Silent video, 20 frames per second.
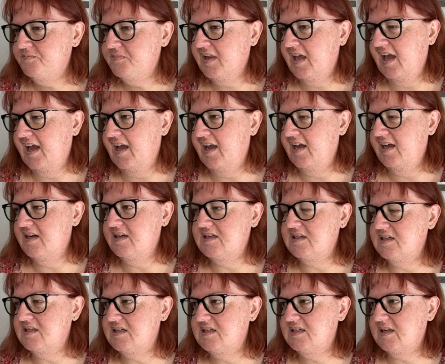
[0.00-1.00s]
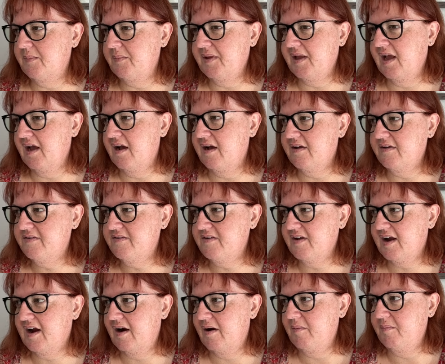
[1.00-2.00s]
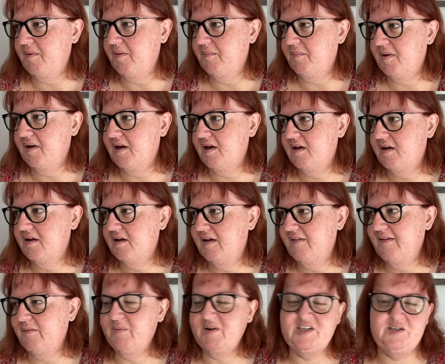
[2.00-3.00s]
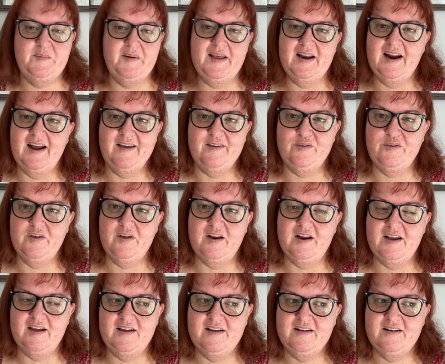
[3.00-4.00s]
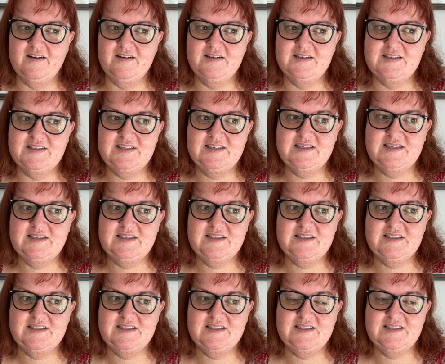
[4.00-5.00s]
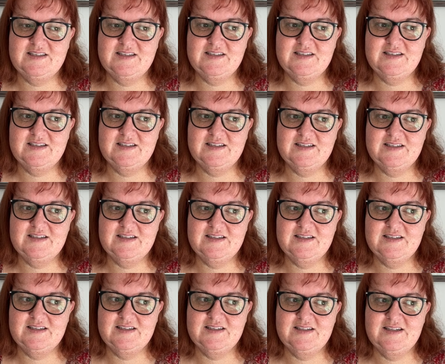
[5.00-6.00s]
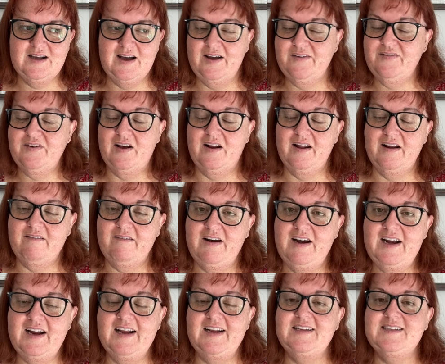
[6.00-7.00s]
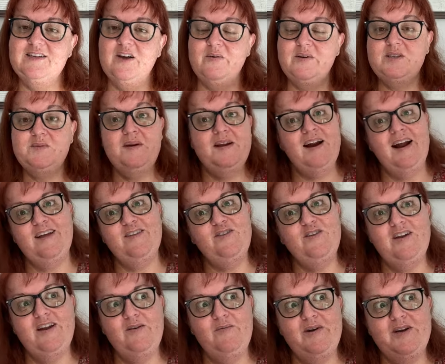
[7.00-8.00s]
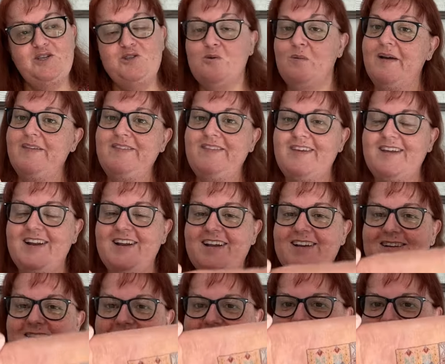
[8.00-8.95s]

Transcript: and something else, I can't remember. And then went to bed at 8:30 because I felt like reading. So I went to bed at 8:30 and read till 1:30 because